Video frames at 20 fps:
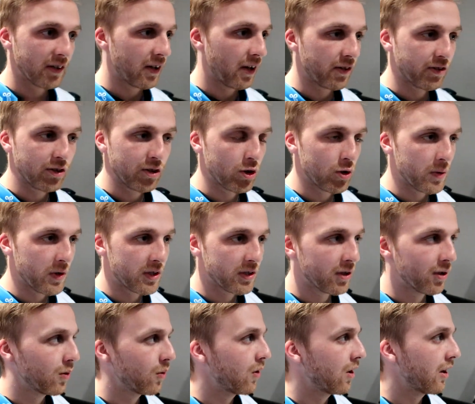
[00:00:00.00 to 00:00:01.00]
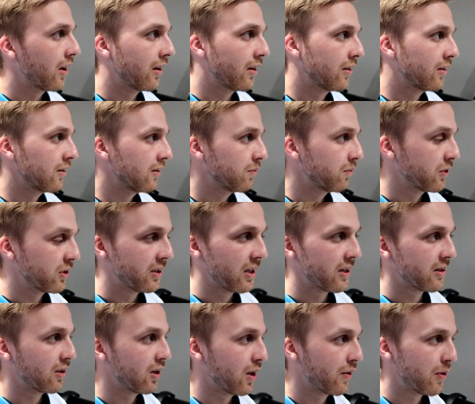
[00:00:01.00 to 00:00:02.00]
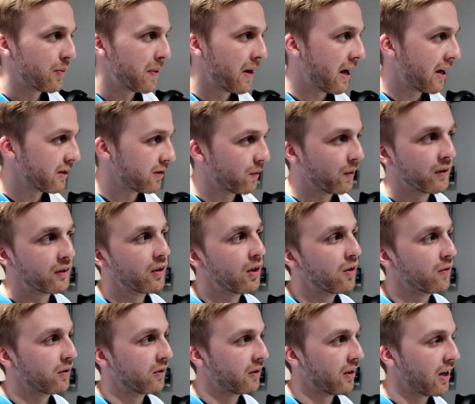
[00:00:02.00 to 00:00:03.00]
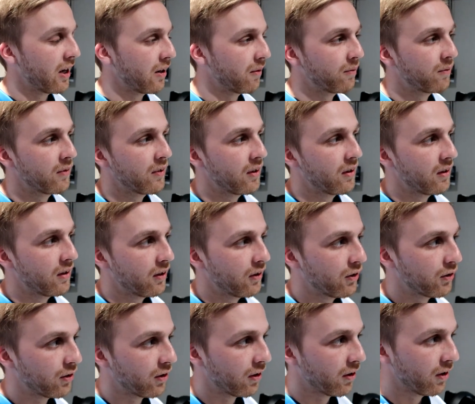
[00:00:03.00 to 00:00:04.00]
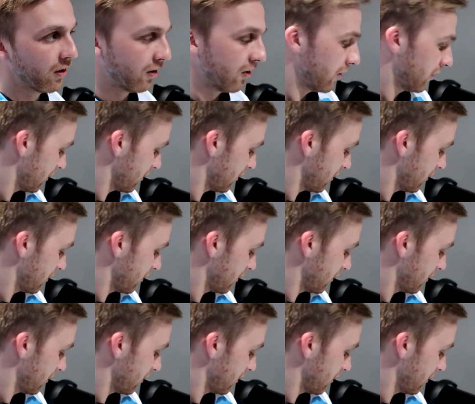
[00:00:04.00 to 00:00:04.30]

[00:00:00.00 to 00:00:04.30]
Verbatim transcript: on Dust 2 and we still won. Mistakes on Overpass and went to overtime. So,